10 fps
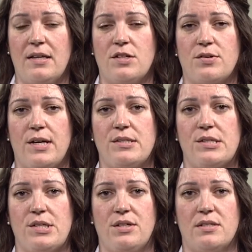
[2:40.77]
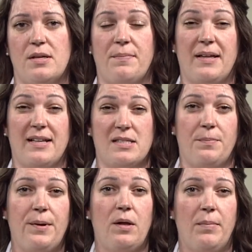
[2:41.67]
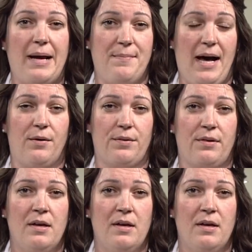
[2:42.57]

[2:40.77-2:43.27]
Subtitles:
then transition to something that's a pill by mouth.